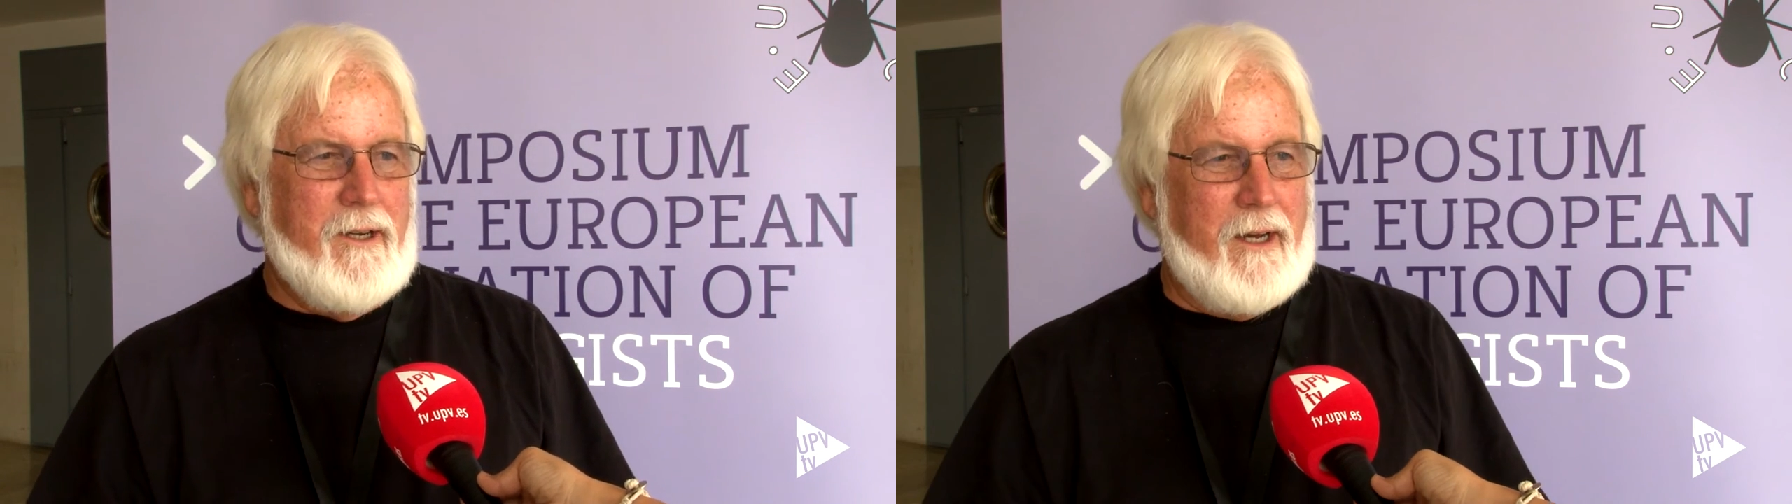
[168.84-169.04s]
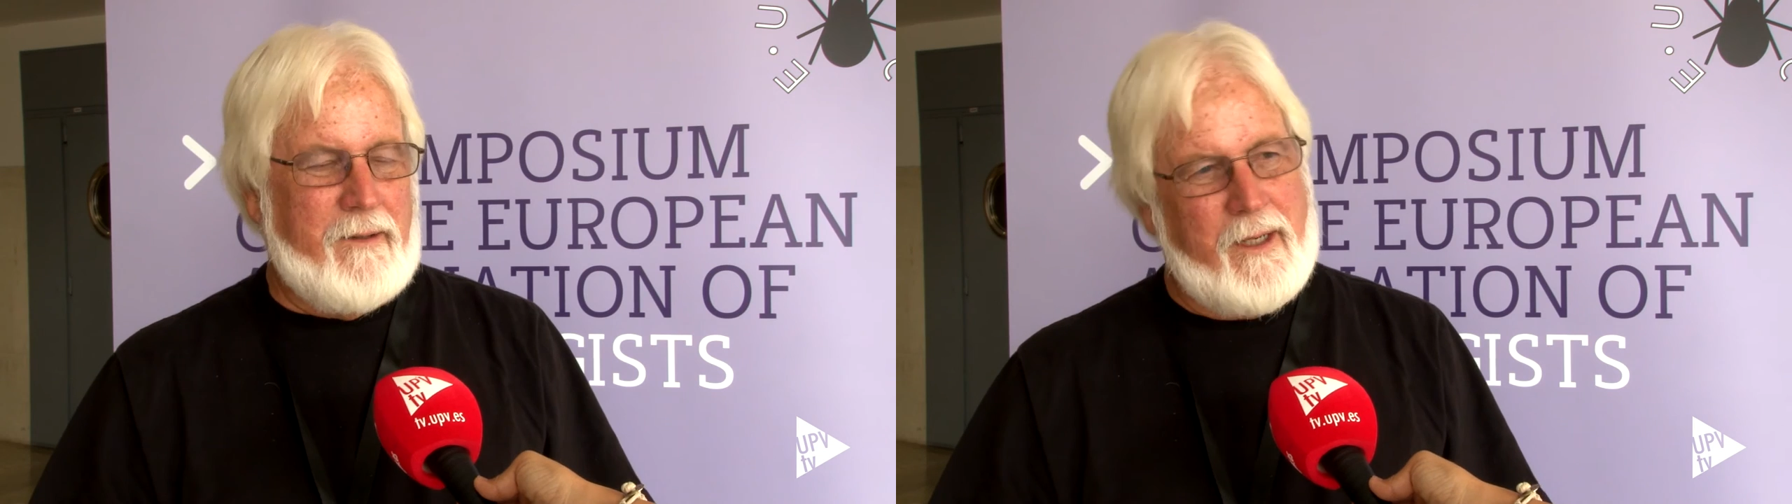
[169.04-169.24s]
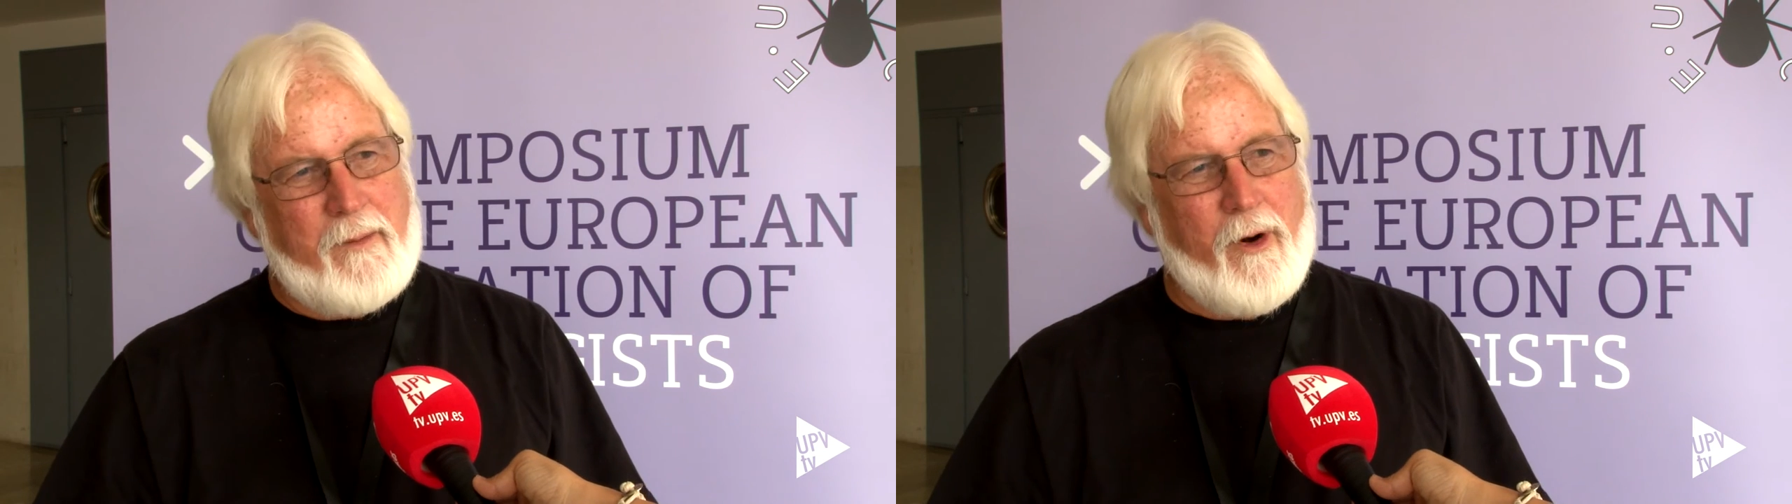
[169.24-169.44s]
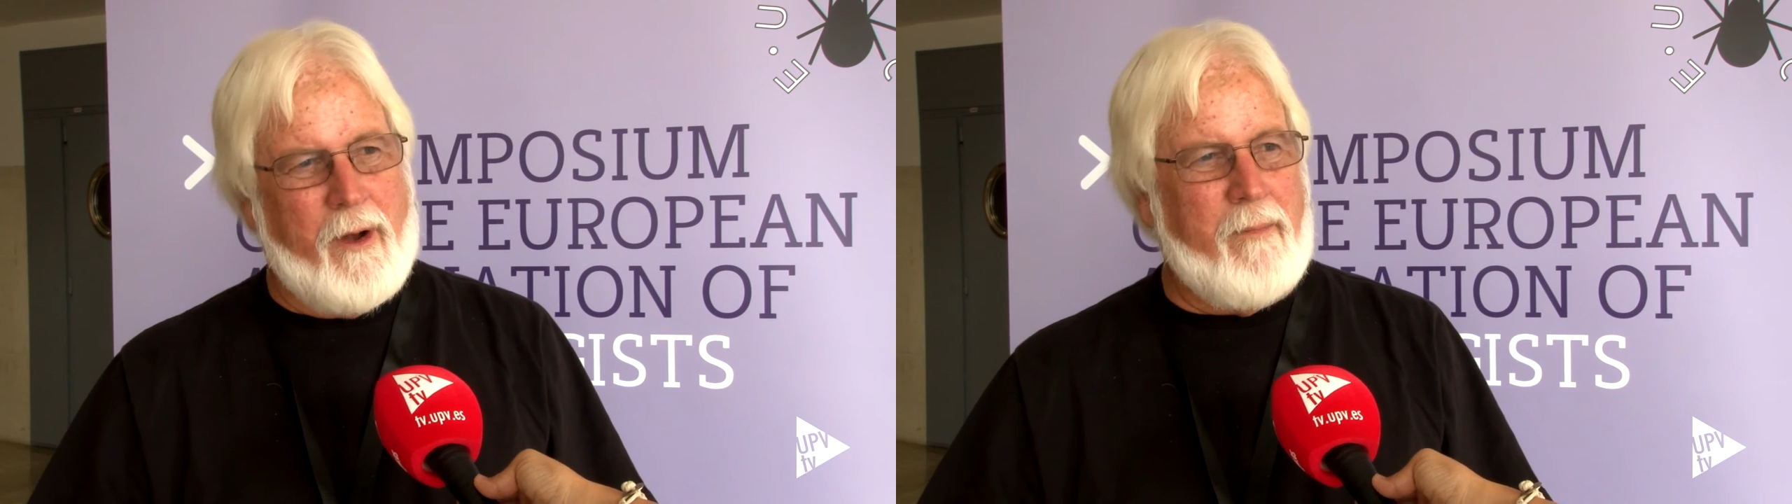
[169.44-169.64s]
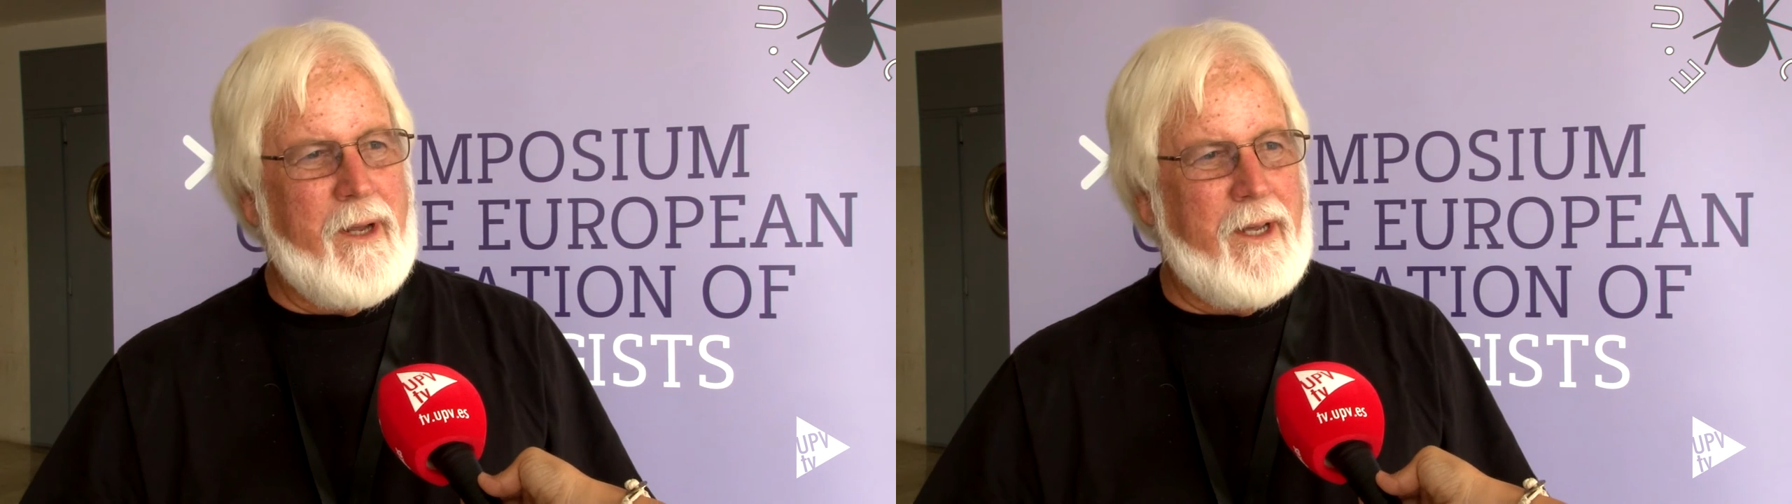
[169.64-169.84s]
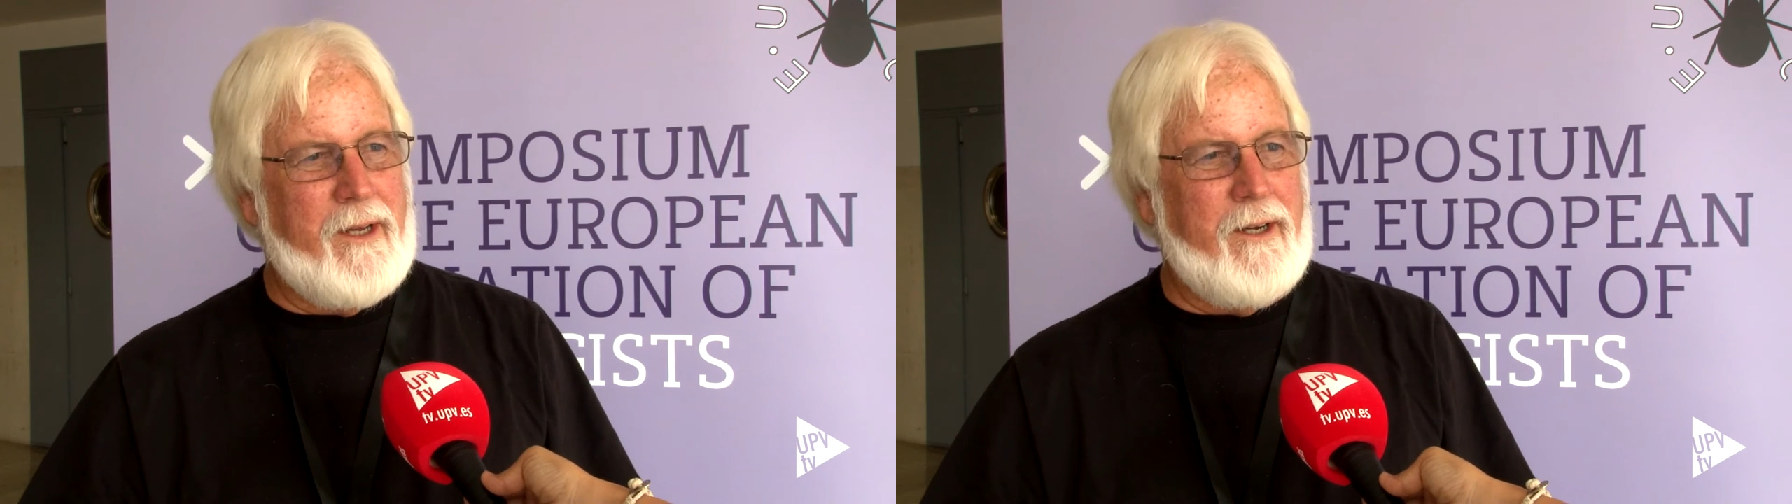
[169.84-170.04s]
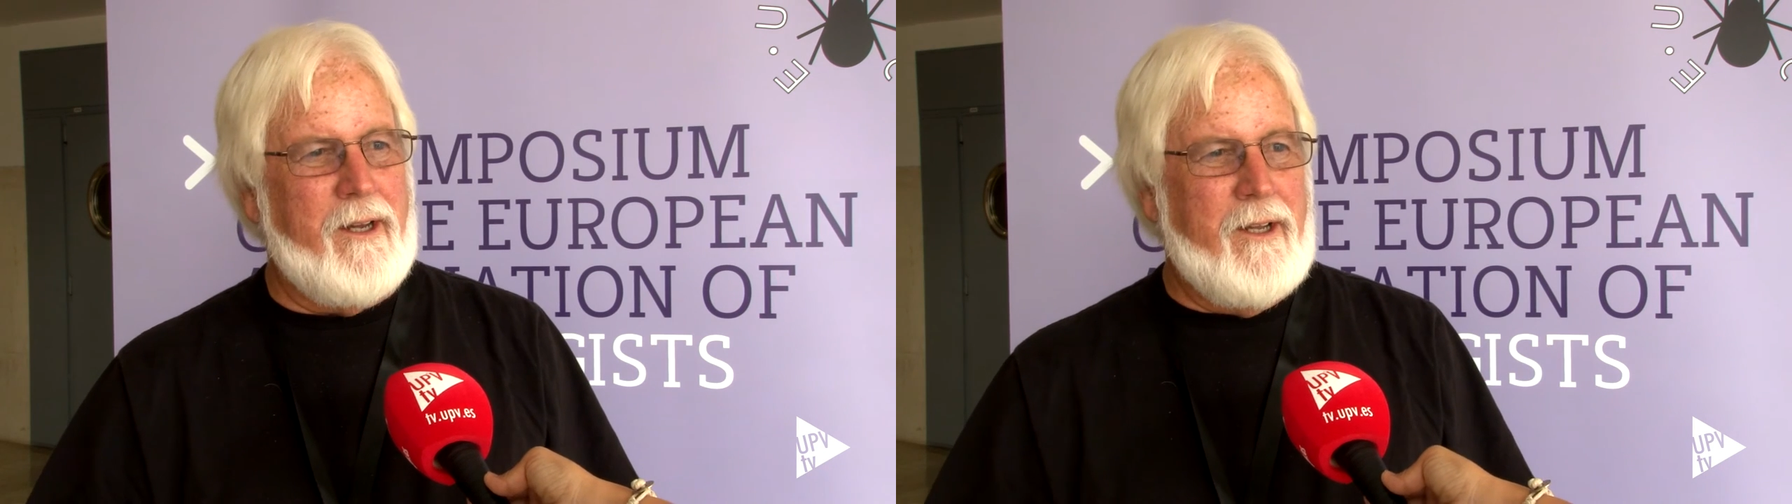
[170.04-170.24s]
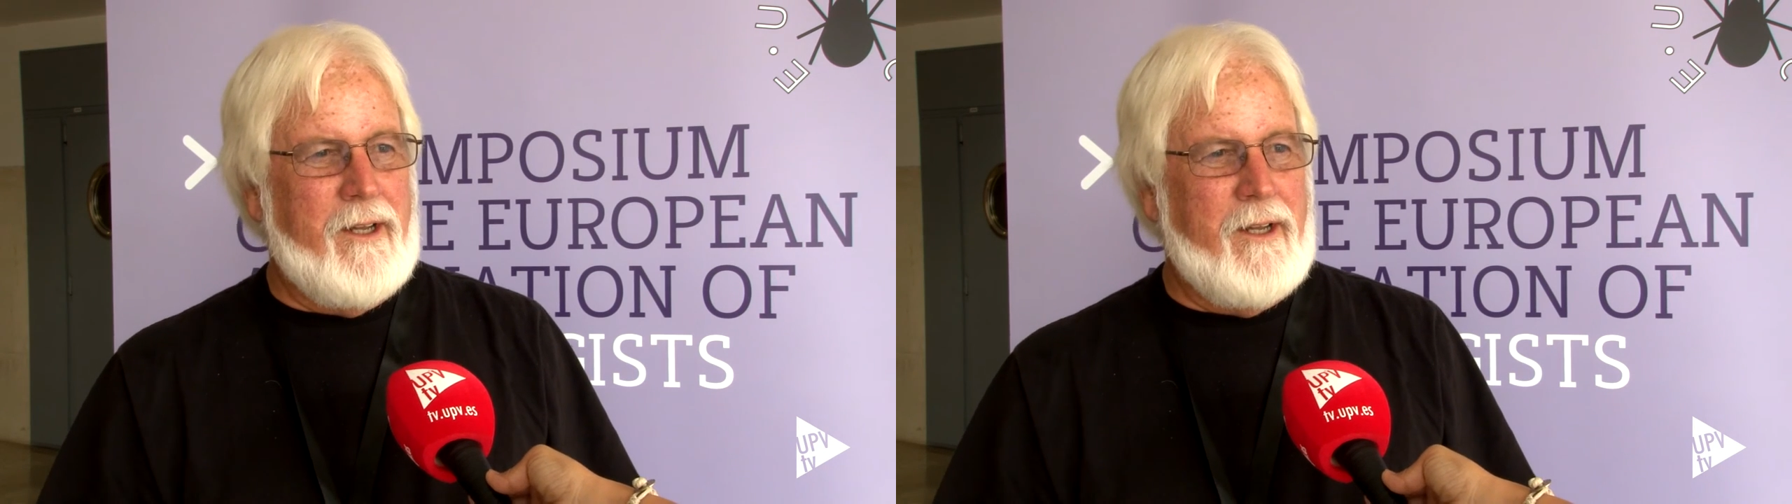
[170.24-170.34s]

And then he brought me in